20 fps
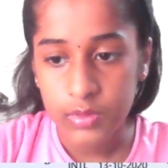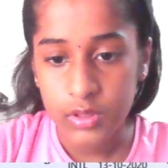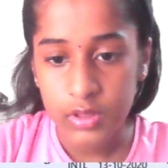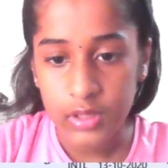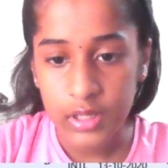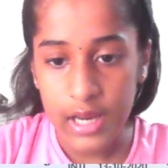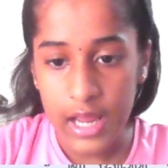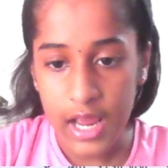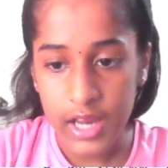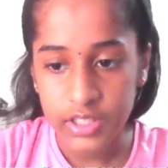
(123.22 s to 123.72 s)

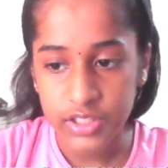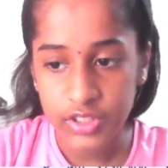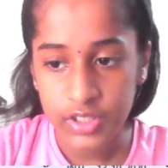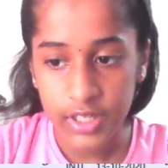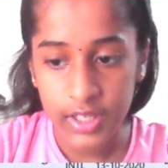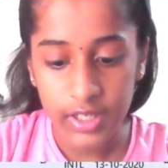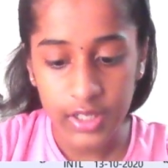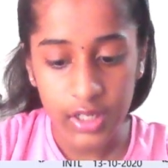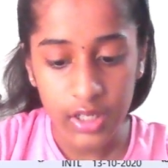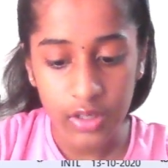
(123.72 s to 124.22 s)
Slash
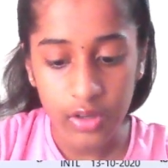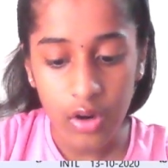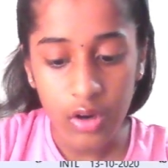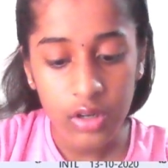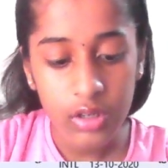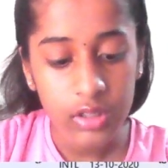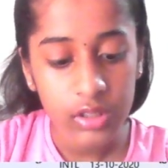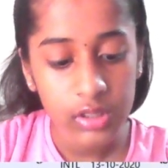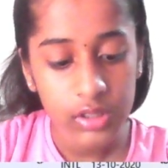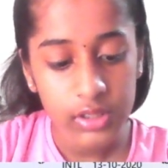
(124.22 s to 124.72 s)
data
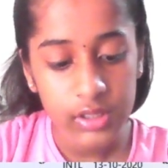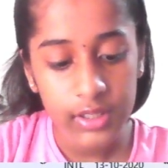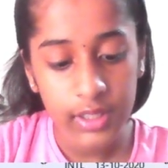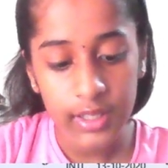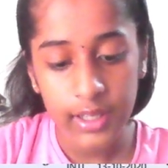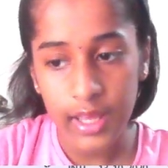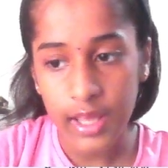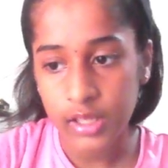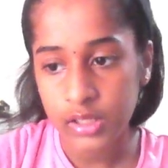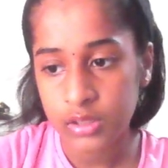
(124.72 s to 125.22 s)
dot
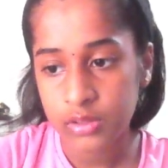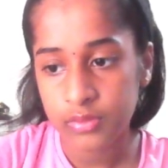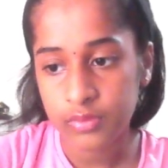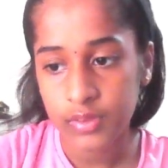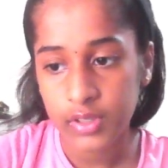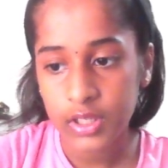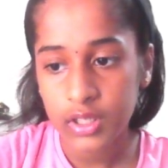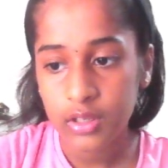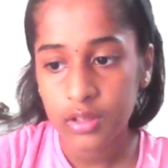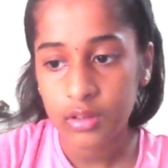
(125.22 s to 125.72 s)

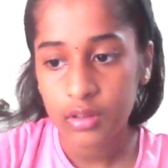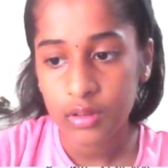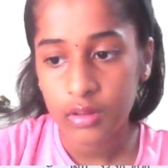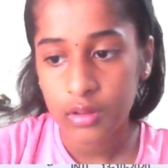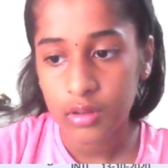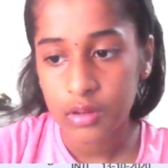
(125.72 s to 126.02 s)
csv